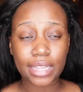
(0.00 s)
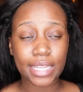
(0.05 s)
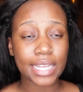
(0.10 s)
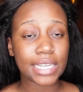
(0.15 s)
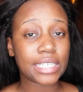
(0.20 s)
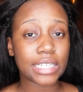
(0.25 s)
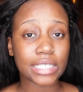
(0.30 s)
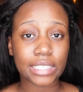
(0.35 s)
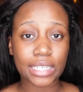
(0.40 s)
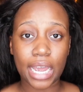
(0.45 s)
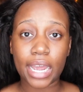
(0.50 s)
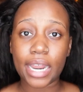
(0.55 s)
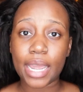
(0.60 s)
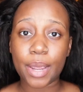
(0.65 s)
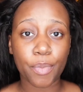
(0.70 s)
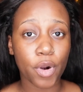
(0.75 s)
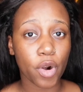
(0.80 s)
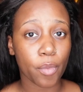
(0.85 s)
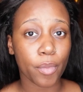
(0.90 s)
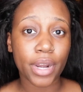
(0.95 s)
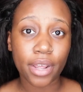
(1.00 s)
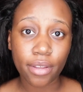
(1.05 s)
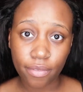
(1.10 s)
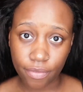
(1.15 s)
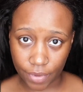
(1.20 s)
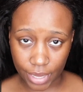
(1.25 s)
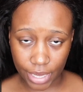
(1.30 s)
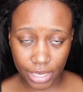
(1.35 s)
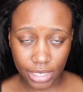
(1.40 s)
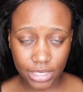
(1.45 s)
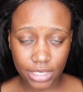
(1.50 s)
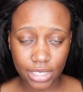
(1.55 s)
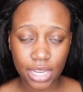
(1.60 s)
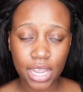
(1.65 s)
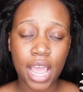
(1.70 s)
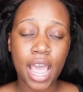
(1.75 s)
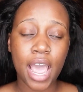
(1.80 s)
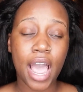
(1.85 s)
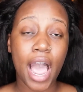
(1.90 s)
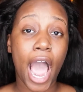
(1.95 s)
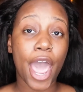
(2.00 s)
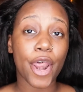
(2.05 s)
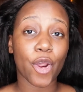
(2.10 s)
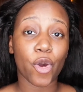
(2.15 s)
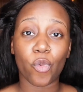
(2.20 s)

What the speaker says: This is not a permanent fix. I